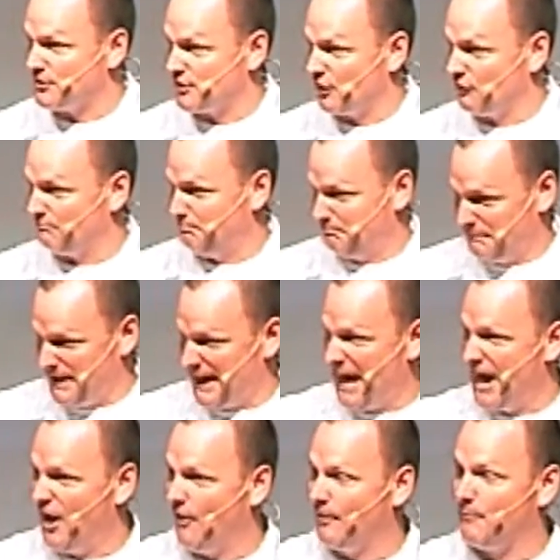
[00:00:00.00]
there's a big
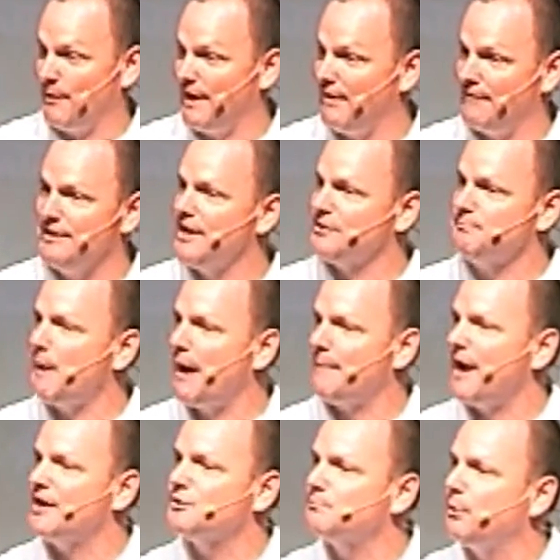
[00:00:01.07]
hair and whatever, it doesn't bother
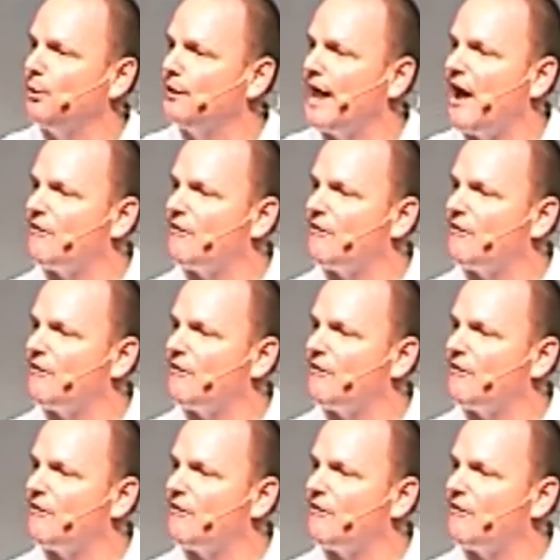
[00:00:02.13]
me. I just pull it